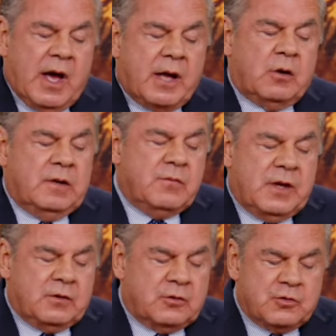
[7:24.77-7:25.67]
I don't even
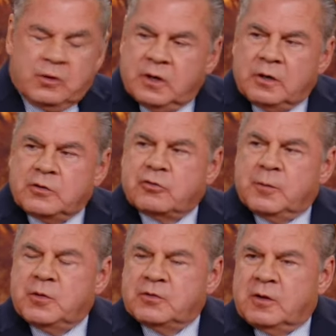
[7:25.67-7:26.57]
think there's 300
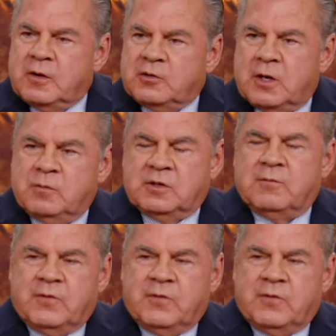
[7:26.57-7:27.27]
scriptures on the subject of